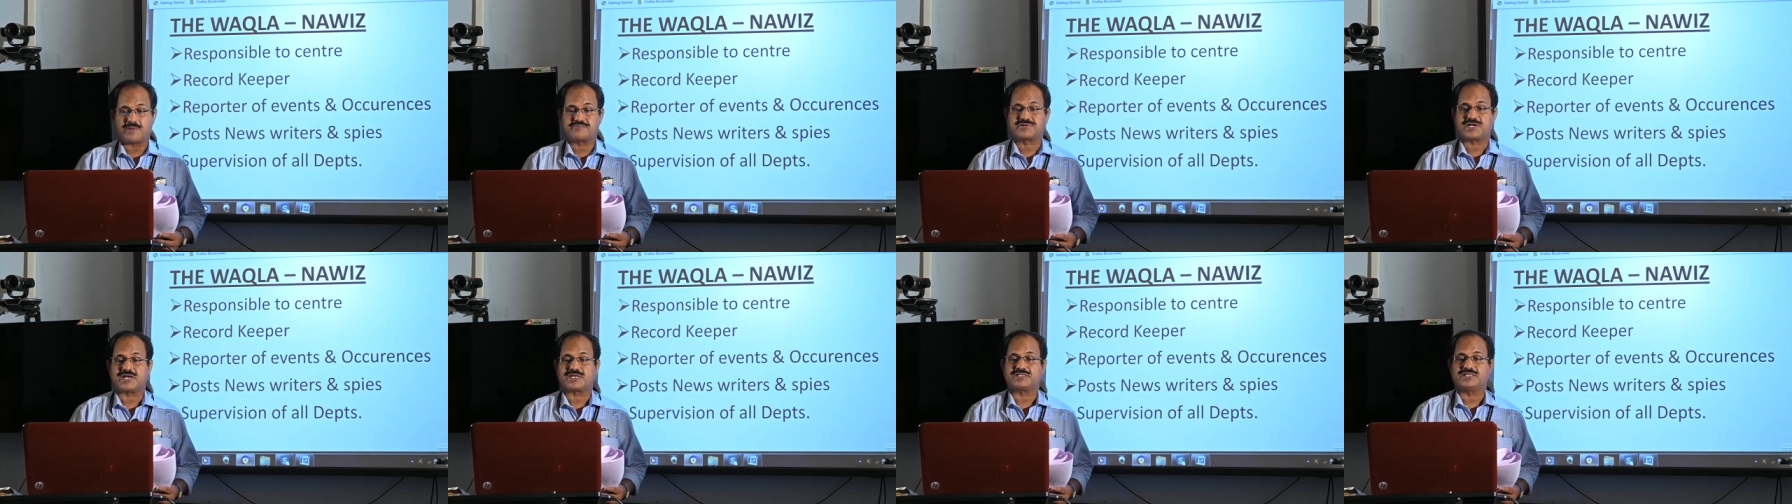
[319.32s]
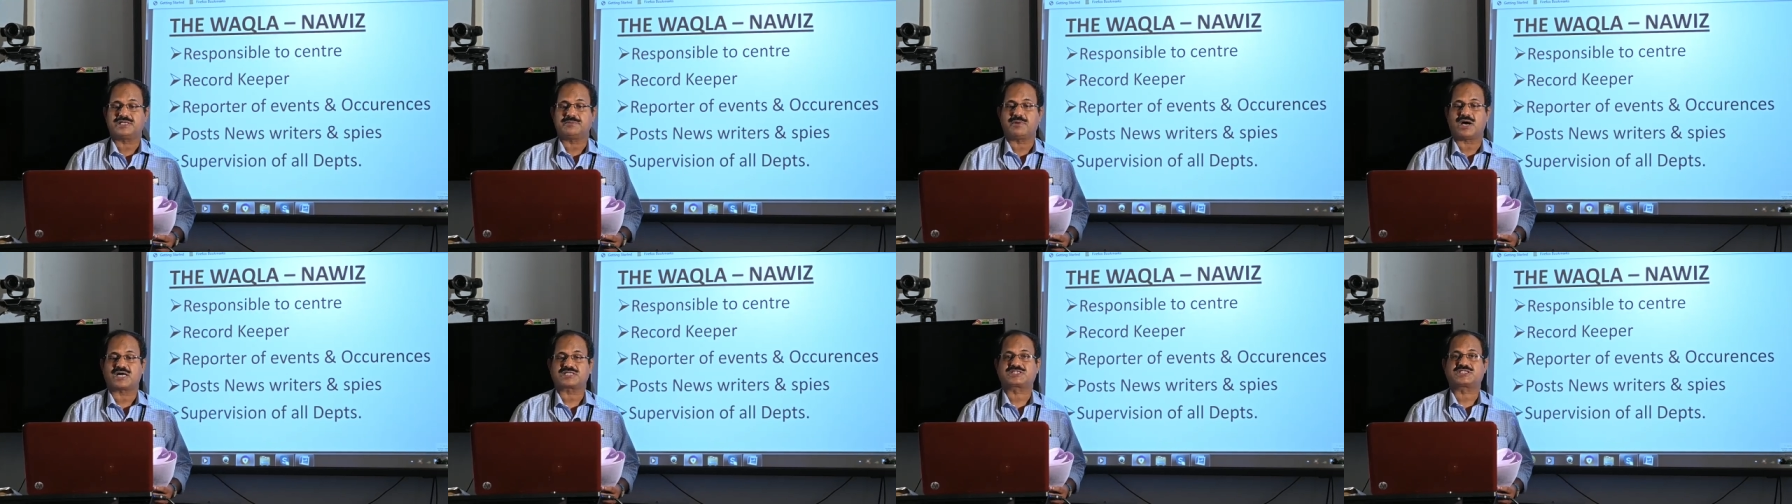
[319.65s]
After
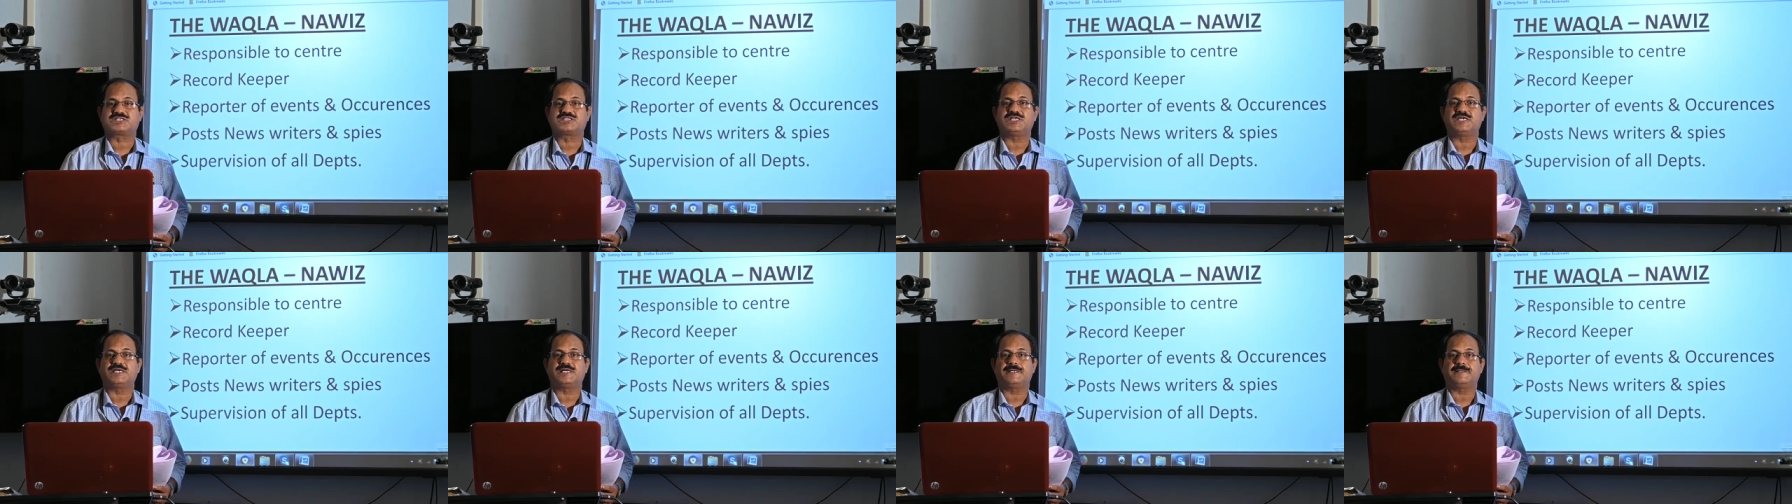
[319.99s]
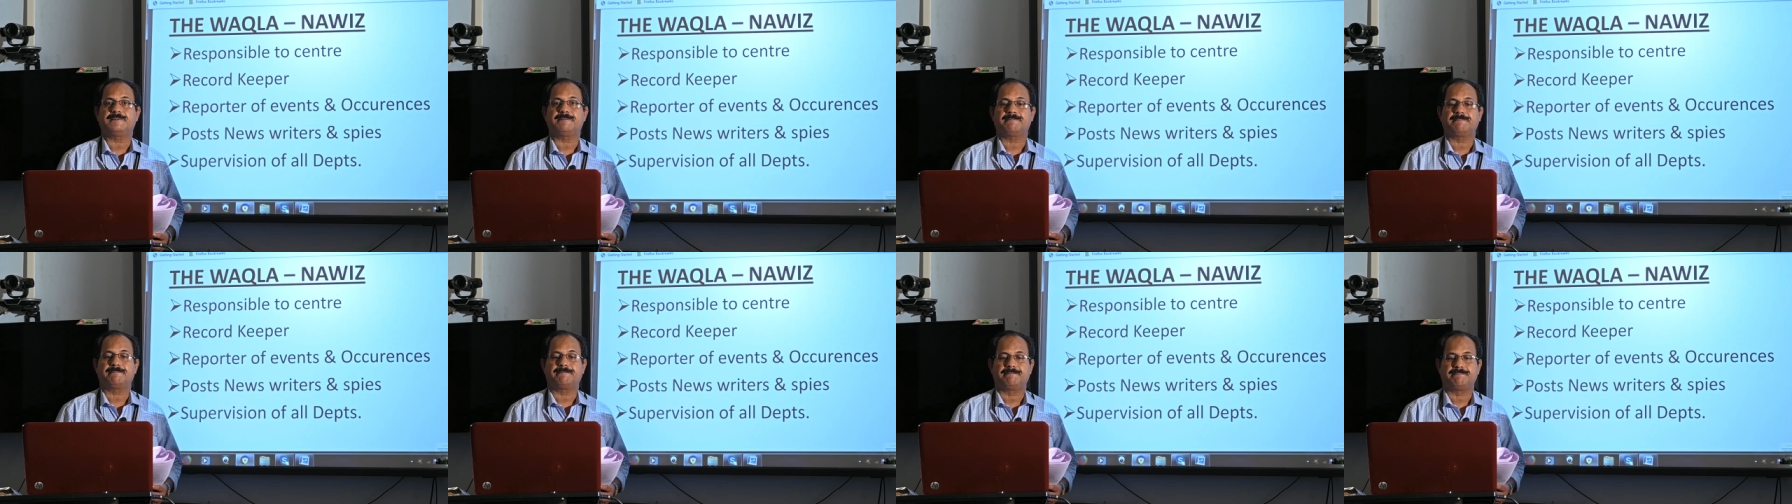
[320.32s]
the
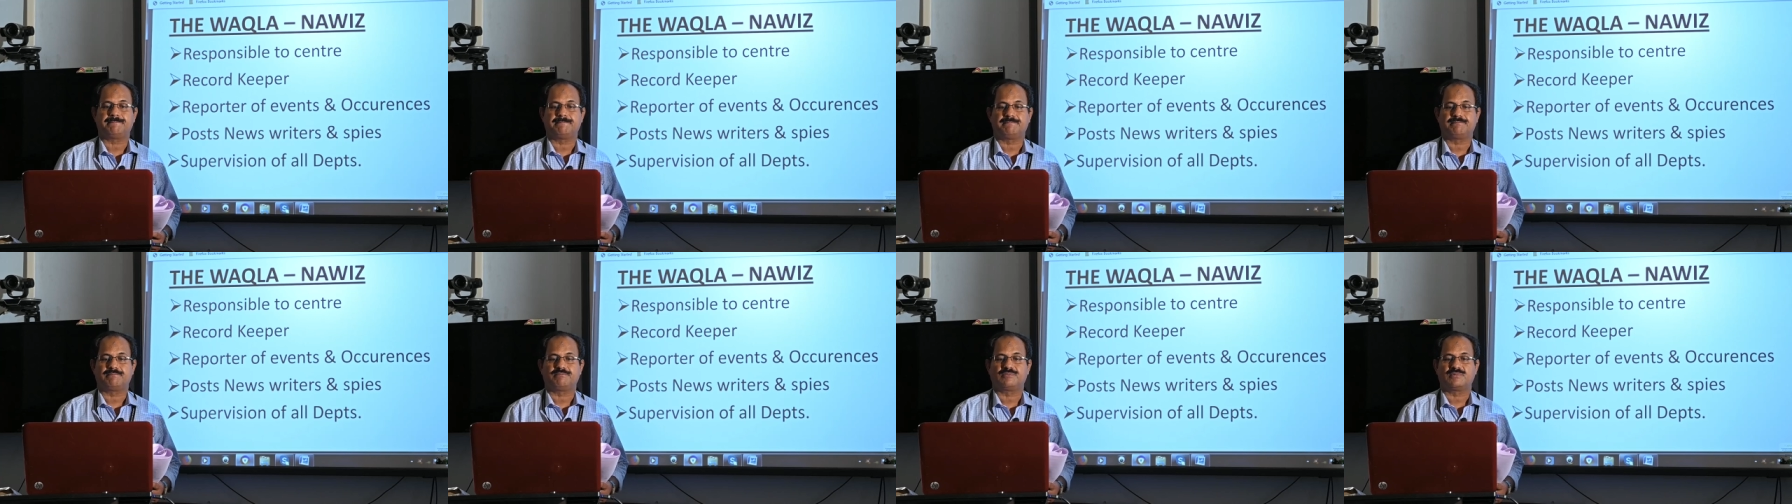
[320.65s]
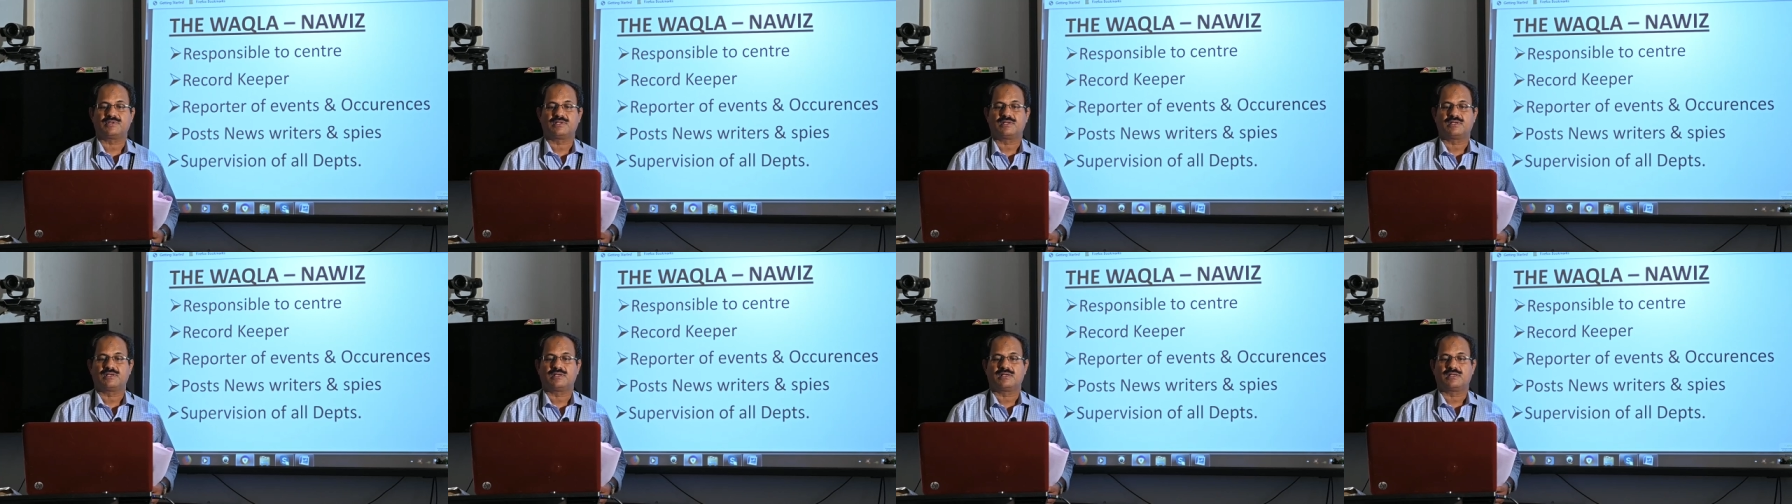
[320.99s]
Bakshi,
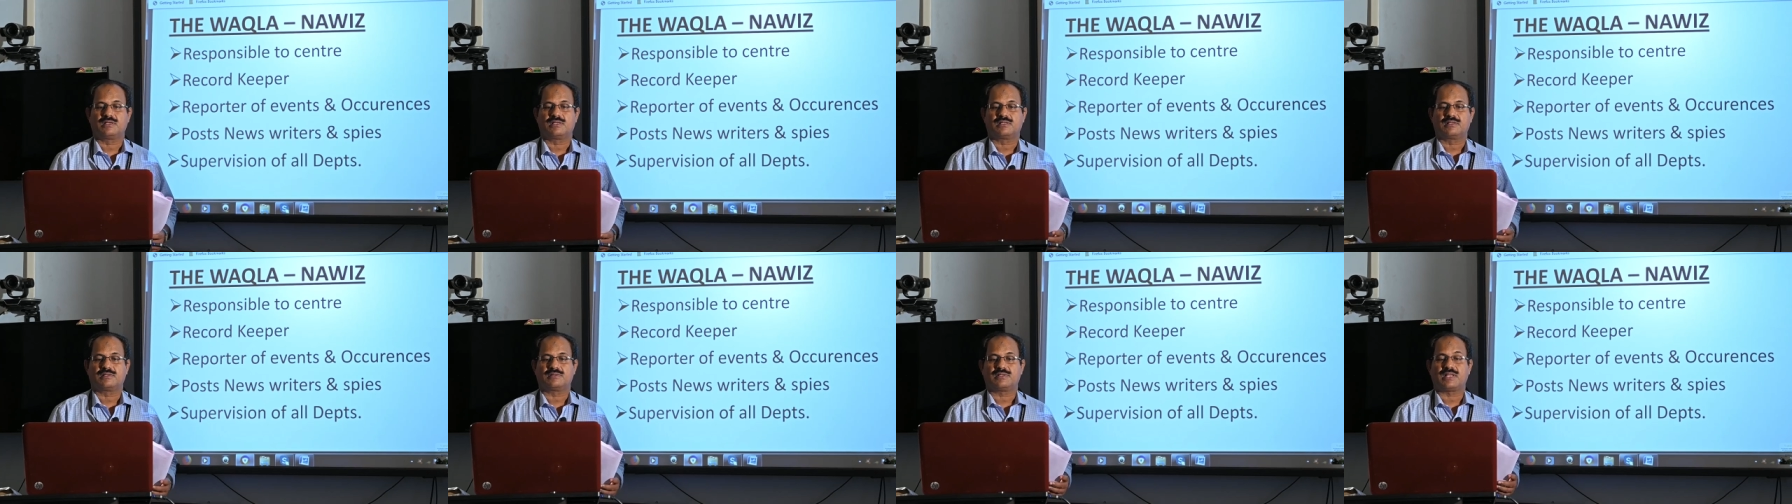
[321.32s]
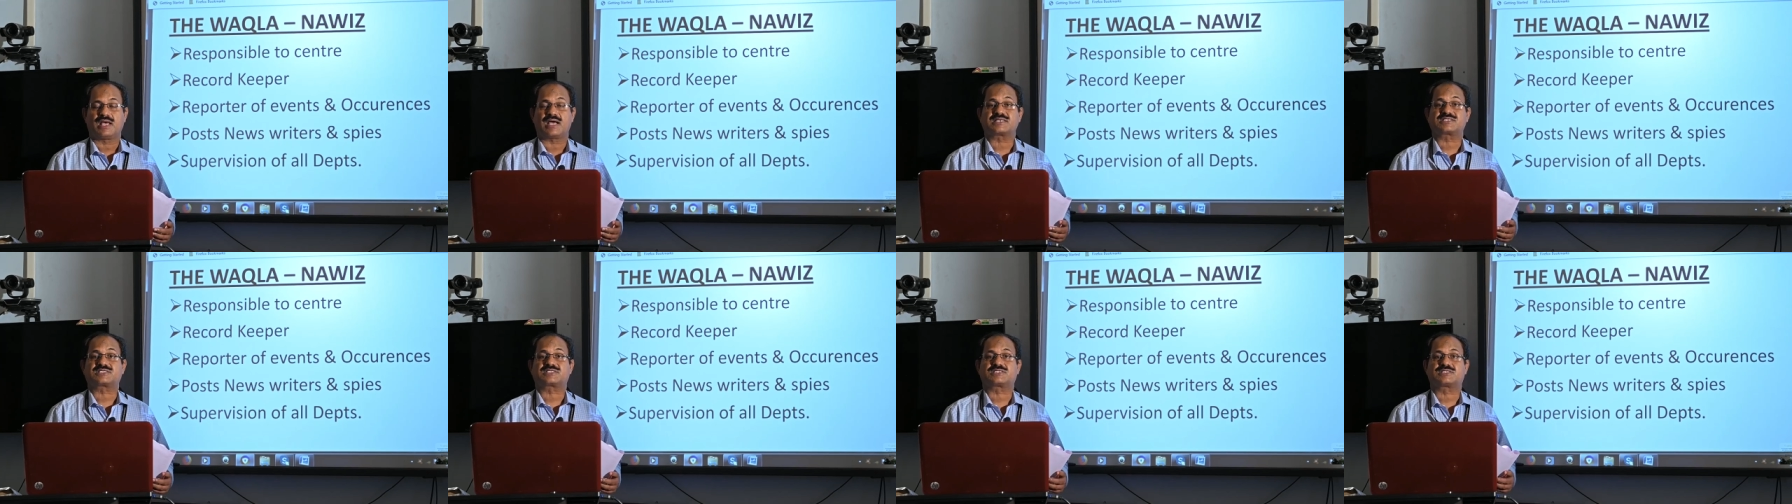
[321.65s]

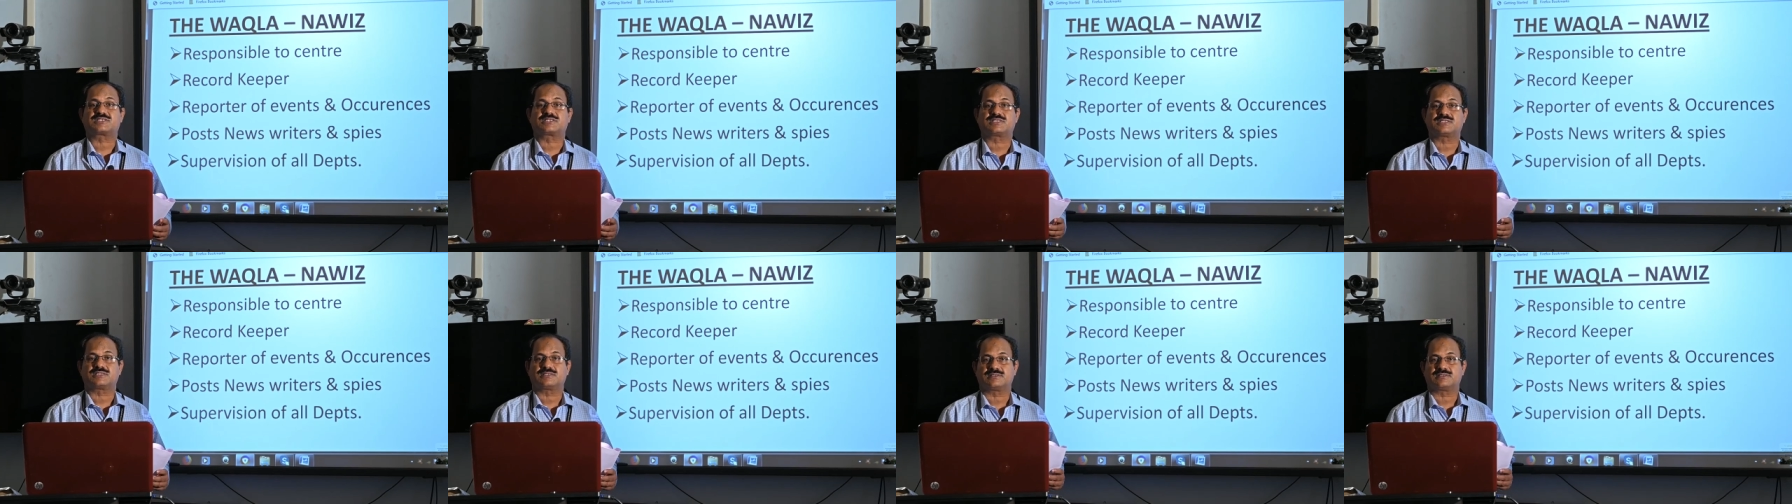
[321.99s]
next